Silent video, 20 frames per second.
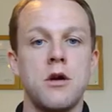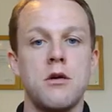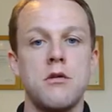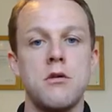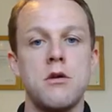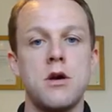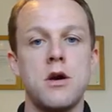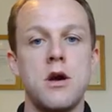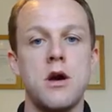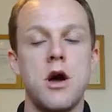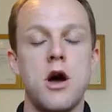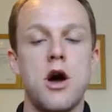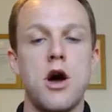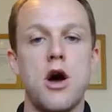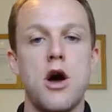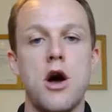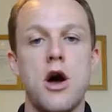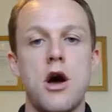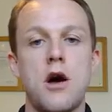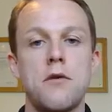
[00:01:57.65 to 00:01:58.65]
a
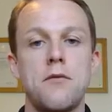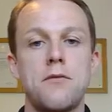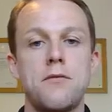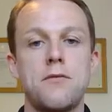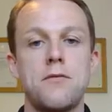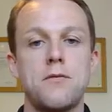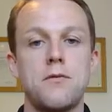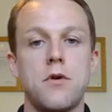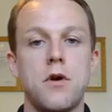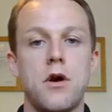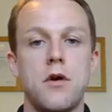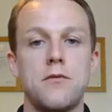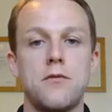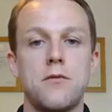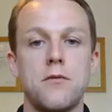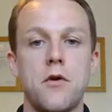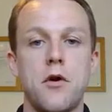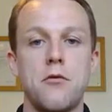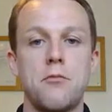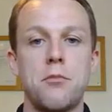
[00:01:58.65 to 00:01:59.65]
half
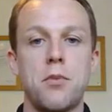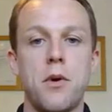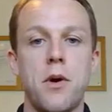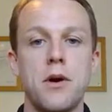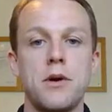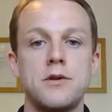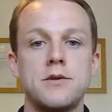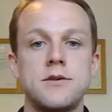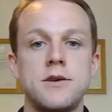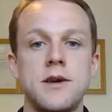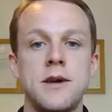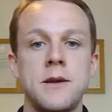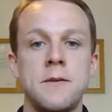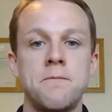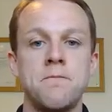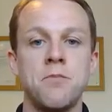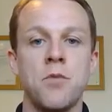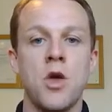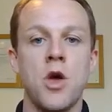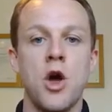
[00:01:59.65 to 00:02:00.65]
of
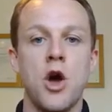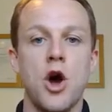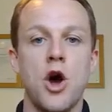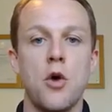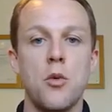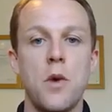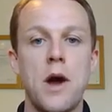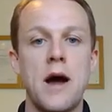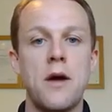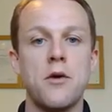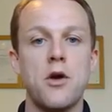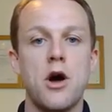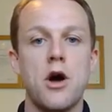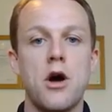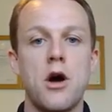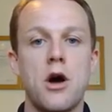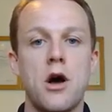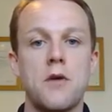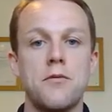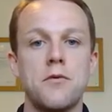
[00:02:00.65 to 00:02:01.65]
protein, around a
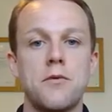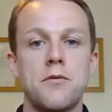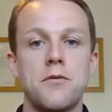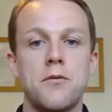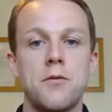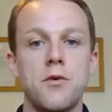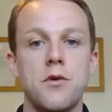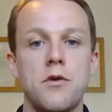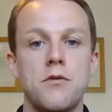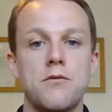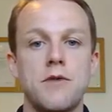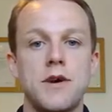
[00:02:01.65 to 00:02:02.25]
half of fruit and